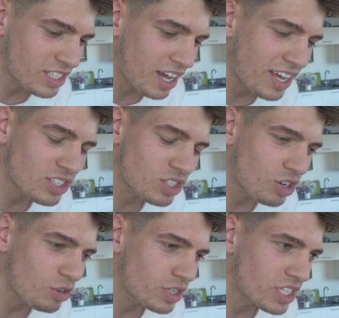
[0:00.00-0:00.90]
He, he
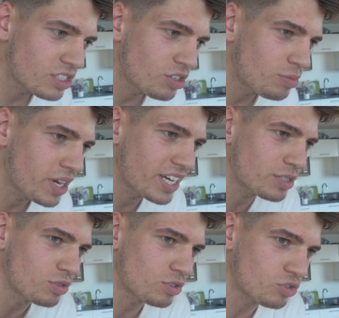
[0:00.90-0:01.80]
stole he stole my
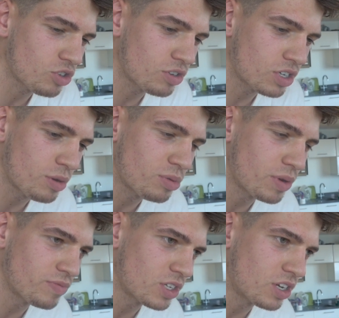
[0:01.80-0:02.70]
Xbox controller a couple
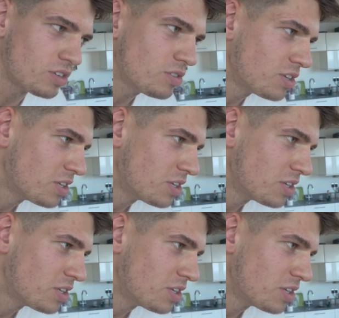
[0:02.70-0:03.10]
months ago.